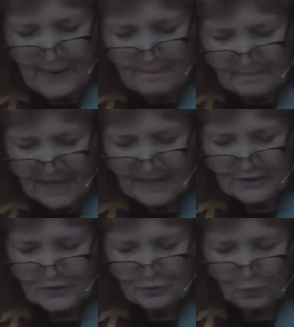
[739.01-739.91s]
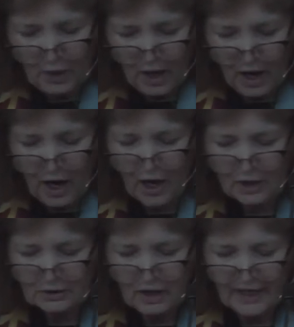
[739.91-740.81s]
makes our
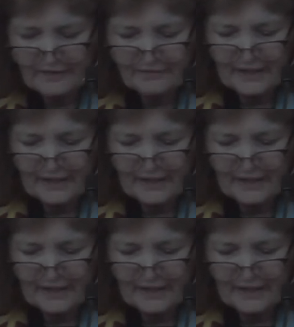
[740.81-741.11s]
life